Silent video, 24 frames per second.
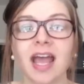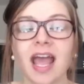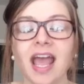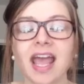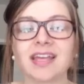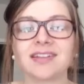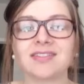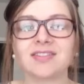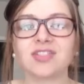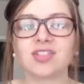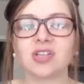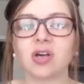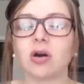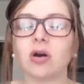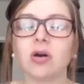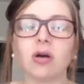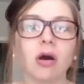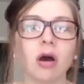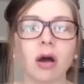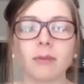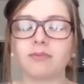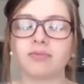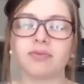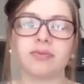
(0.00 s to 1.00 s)
And
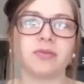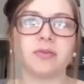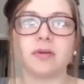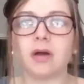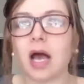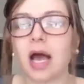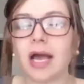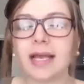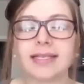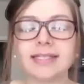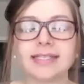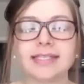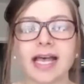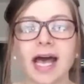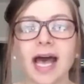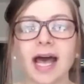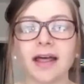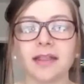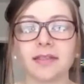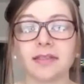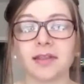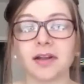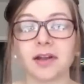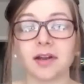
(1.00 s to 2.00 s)
so I
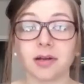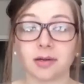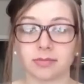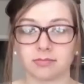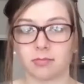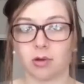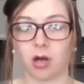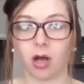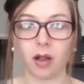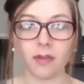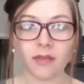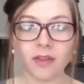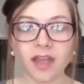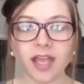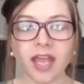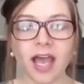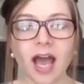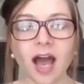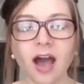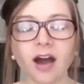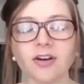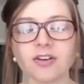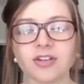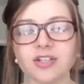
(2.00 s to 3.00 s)
sat there on the
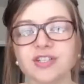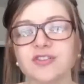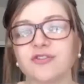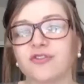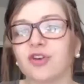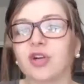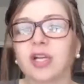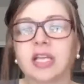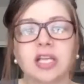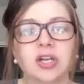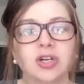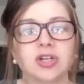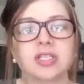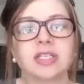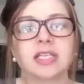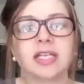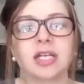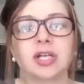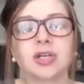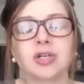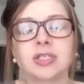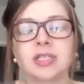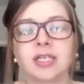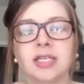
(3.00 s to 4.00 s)
couch for years and
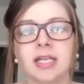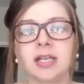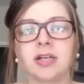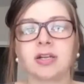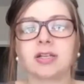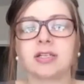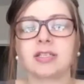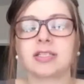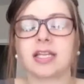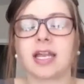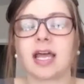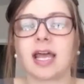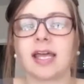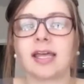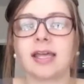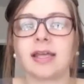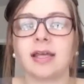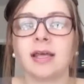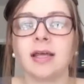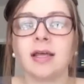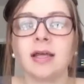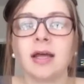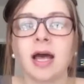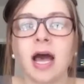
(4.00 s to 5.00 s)
years and years, and
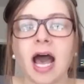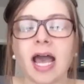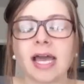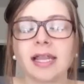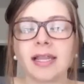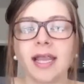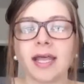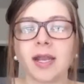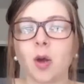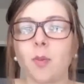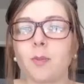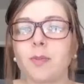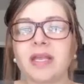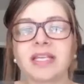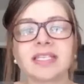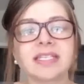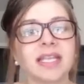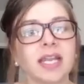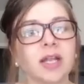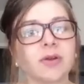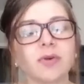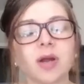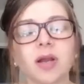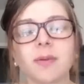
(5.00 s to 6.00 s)
I let
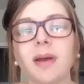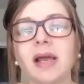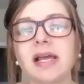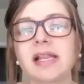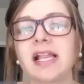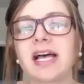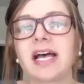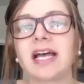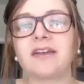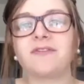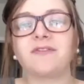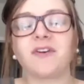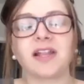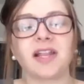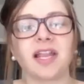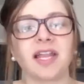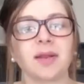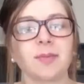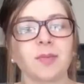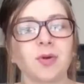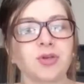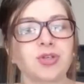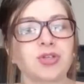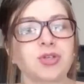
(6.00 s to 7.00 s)
obesity run my life. I let
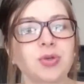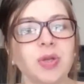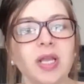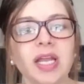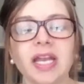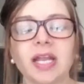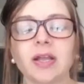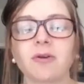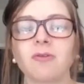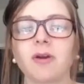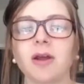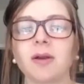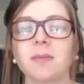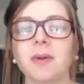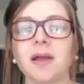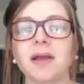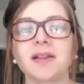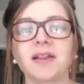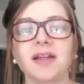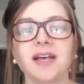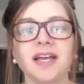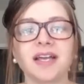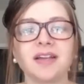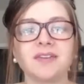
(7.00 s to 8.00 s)
emotional eating run my
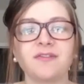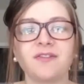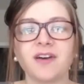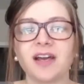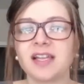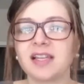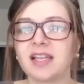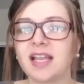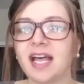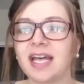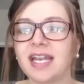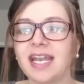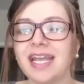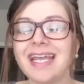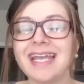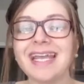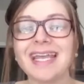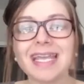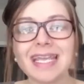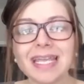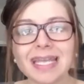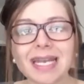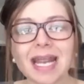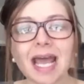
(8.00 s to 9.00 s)
life. I let
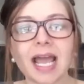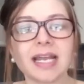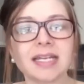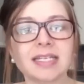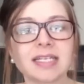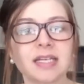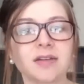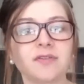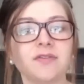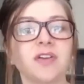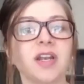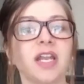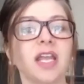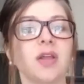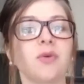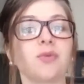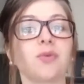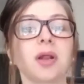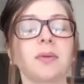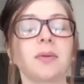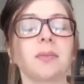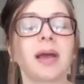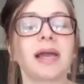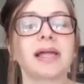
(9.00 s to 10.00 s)
inactivity
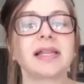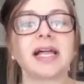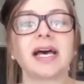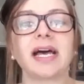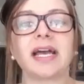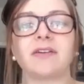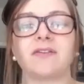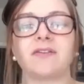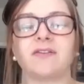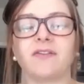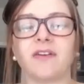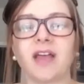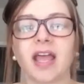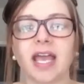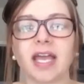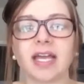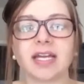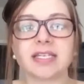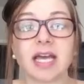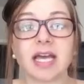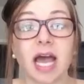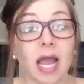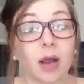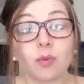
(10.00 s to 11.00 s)
run my life,
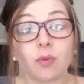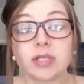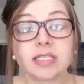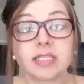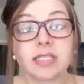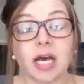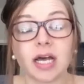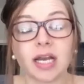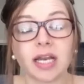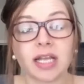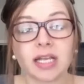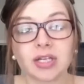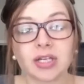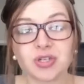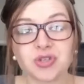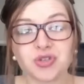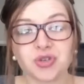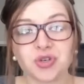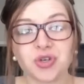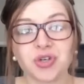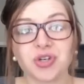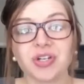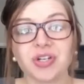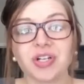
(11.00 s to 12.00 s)
and I was not in
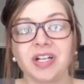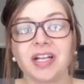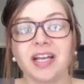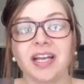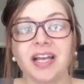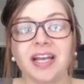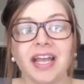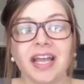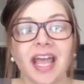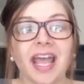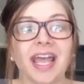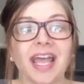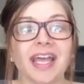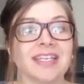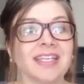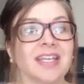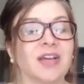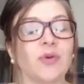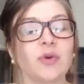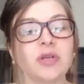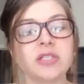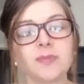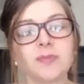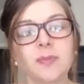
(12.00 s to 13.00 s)
control. And
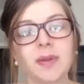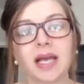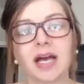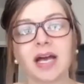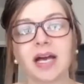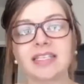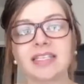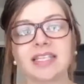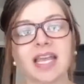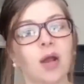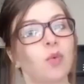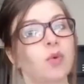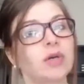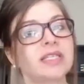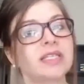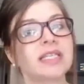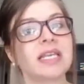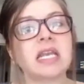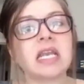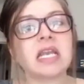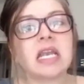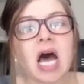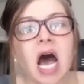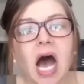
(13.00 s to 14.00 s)
it was because I was
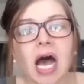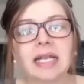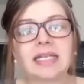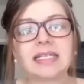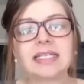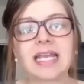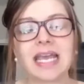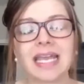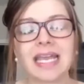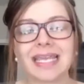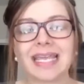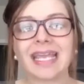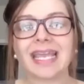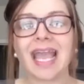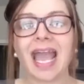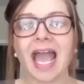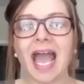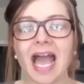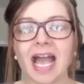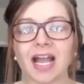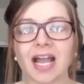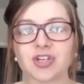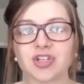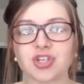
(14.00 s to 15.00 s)
not taking
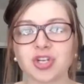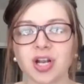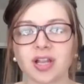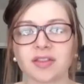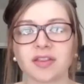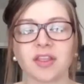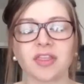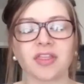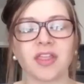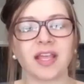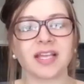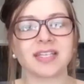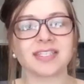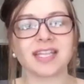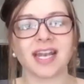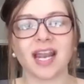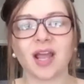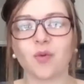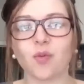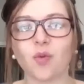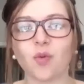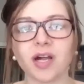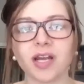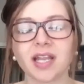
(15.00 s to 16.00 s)
action on the things that
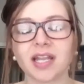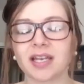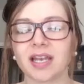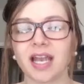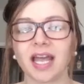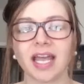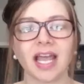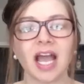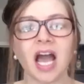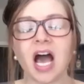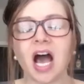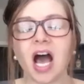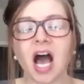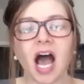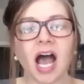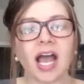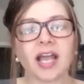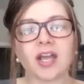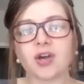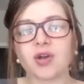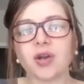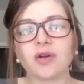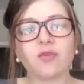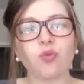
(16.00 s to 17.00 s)
I wanted. Like,
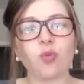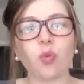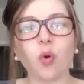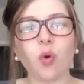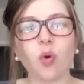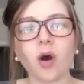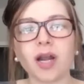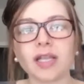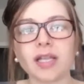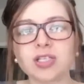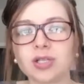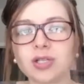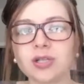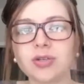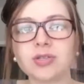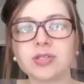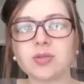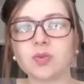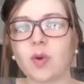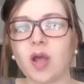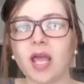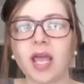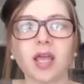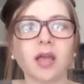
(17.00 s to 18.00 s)
I could have wanted to
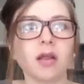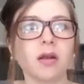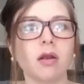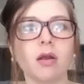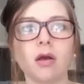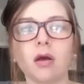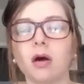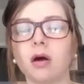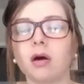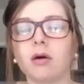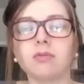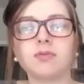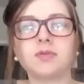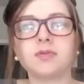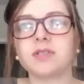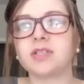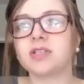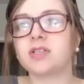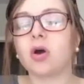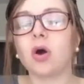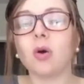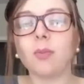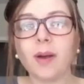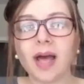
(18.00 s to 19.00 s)
lose weight
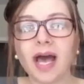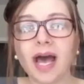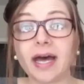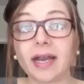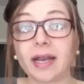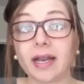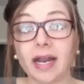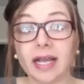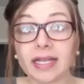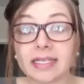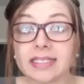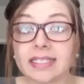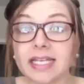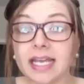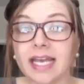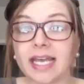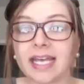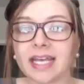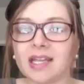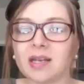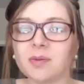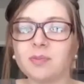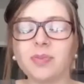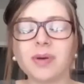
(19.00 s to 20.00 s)
so bad, and I
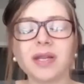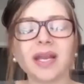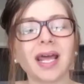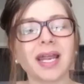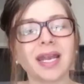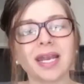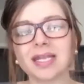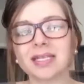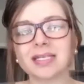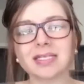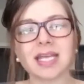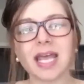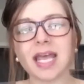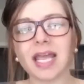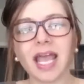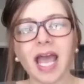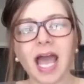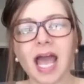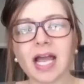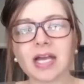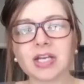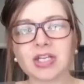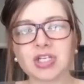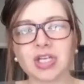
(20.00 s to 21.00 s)
did, but I didn't take
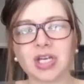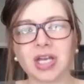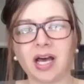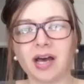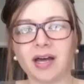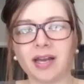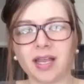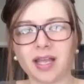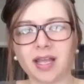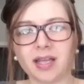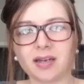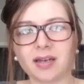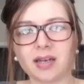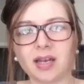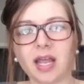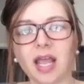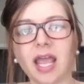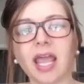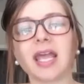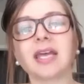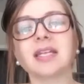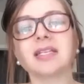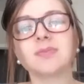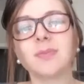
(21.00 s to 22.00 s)
action on it.
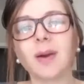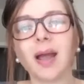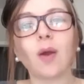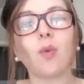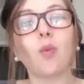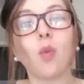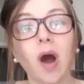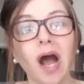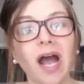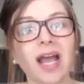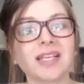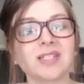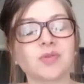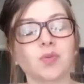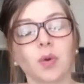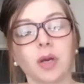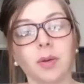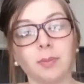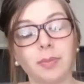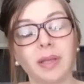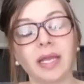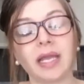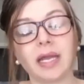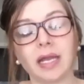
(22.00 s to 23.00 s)
And my whys
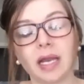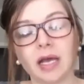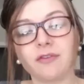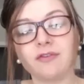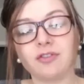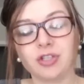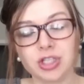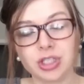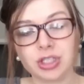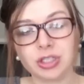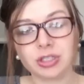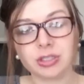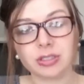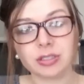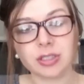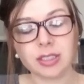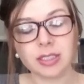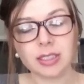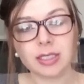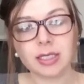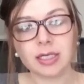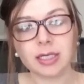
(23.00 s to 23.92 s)
weren't big enough too.